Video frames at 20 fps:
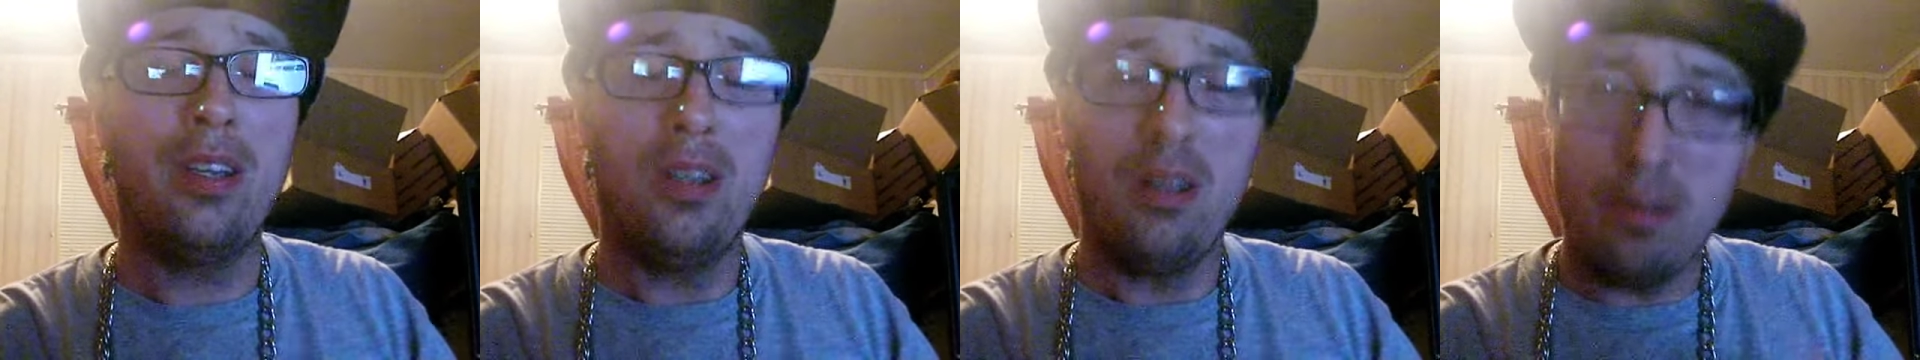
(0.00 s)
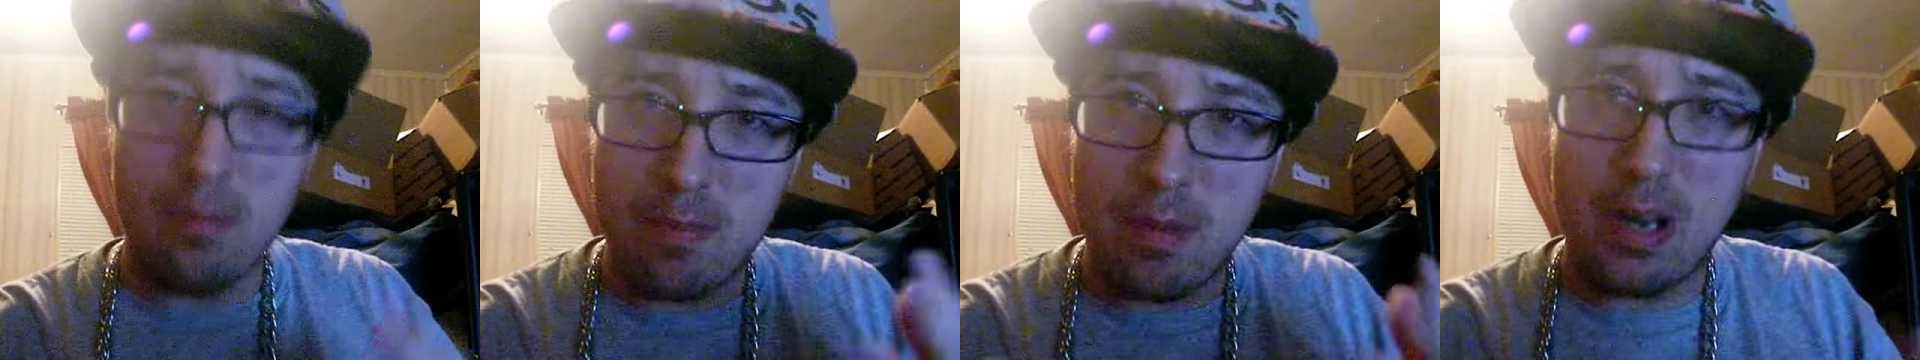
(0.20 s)

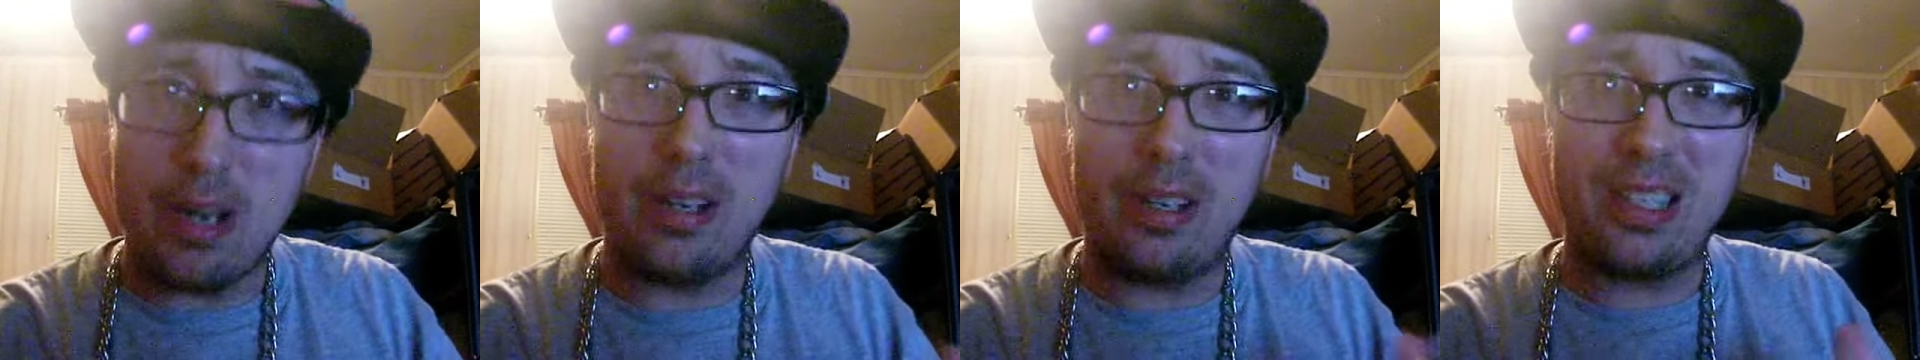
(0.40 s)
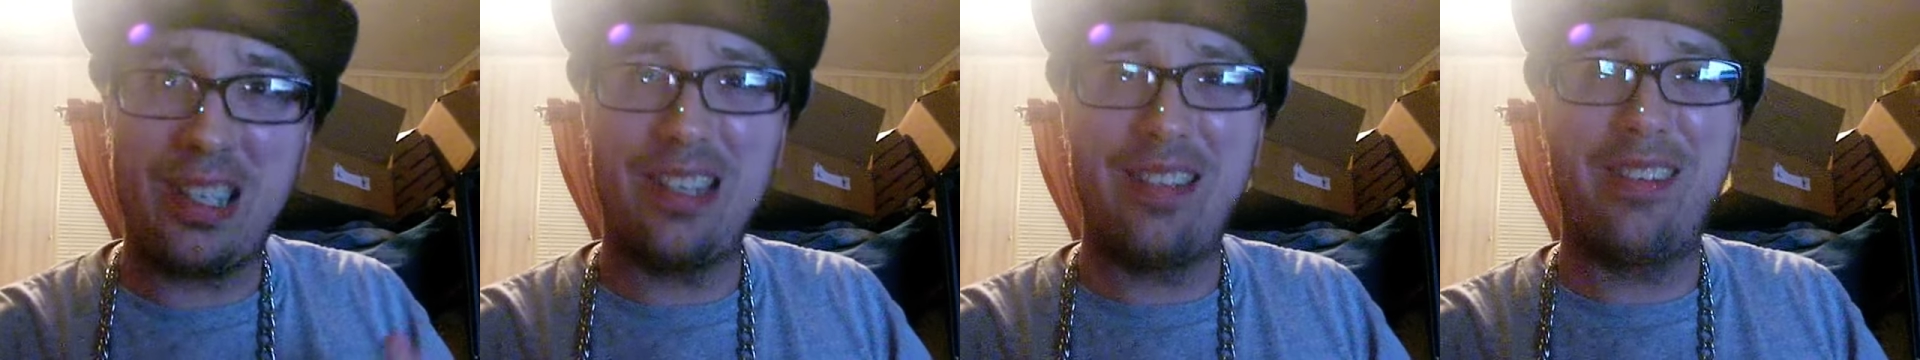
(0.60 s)

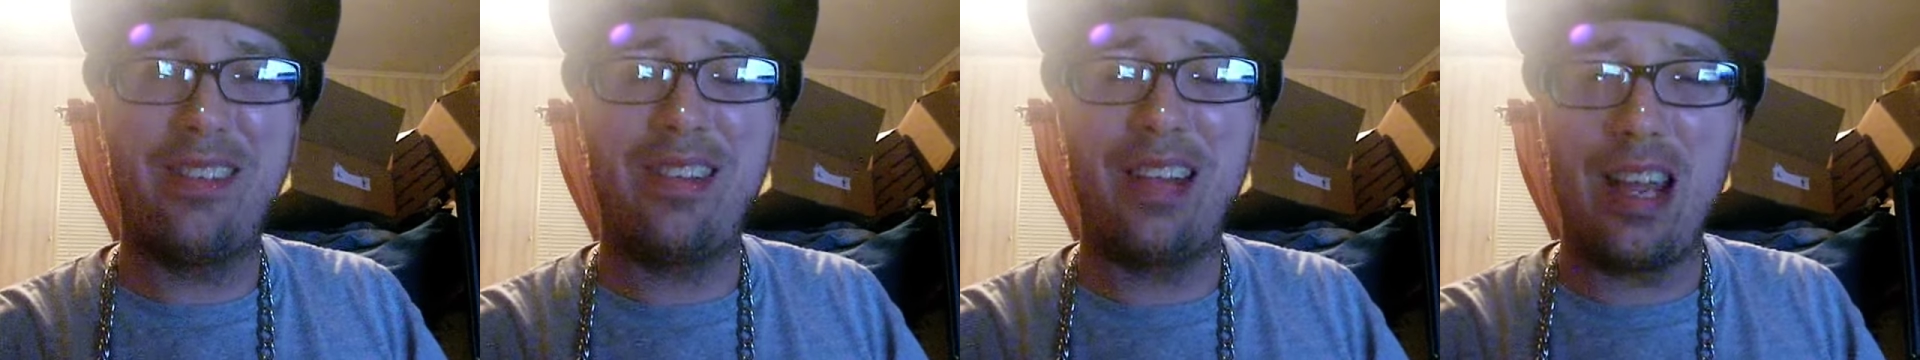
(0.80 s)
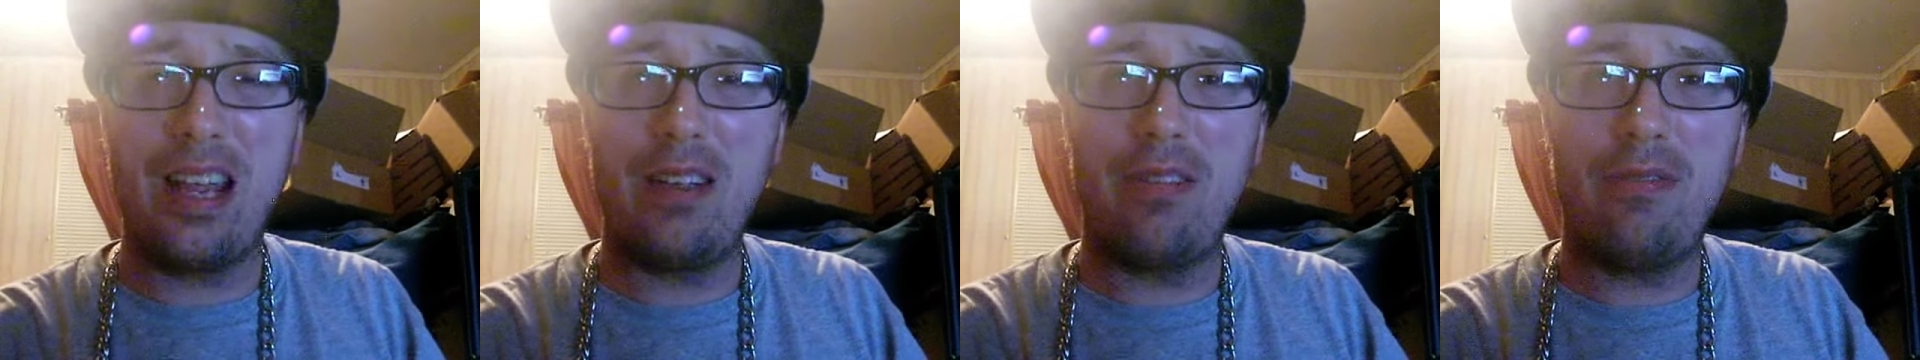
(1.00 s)
American
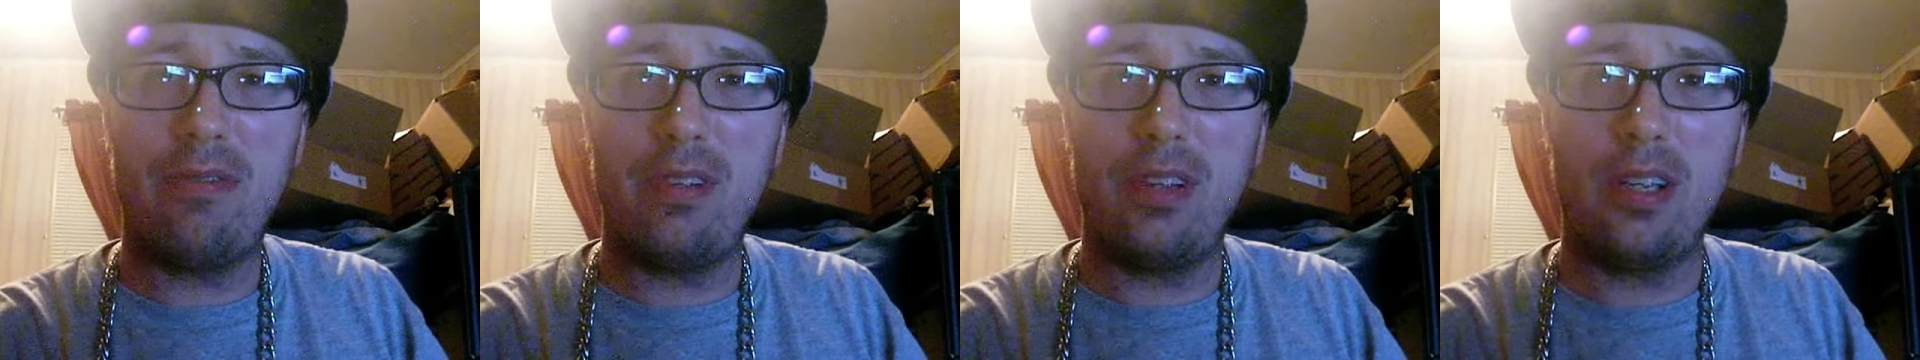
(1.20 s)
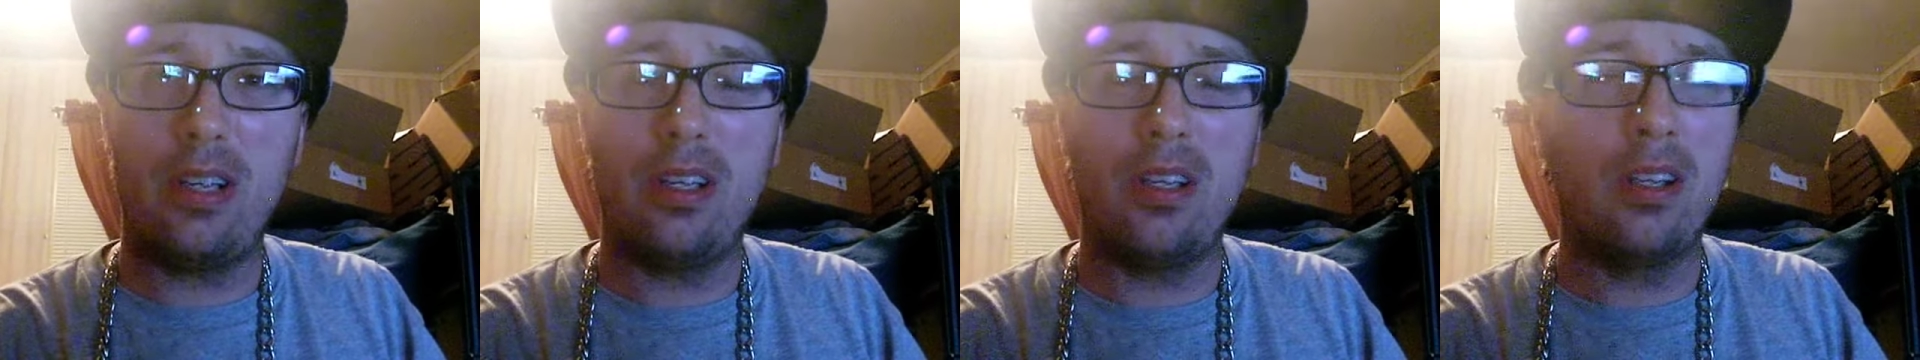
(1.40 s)

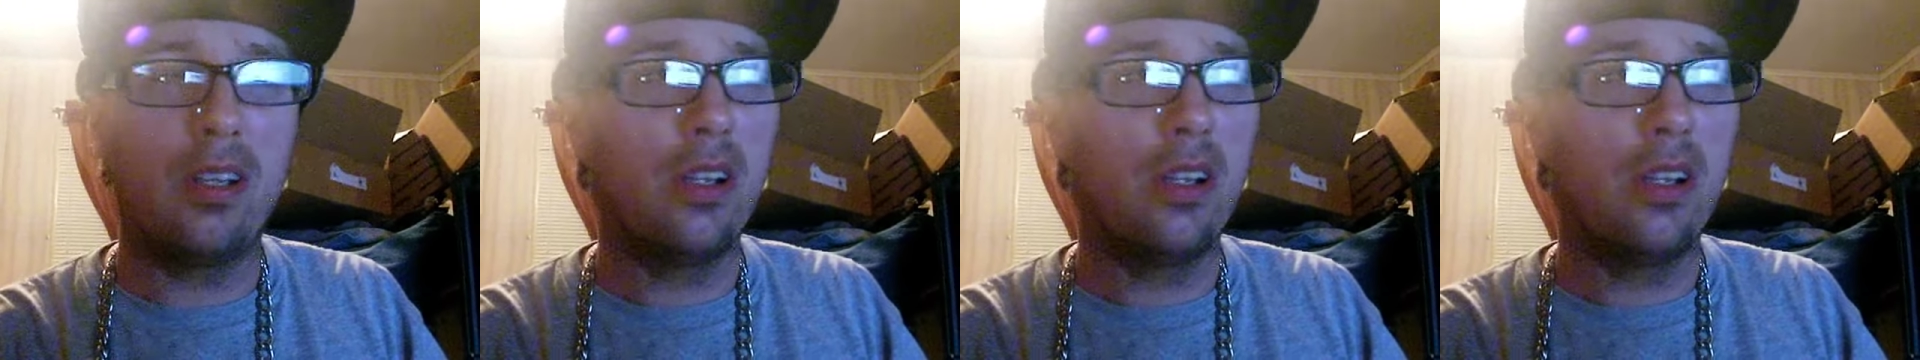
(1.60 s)
safety,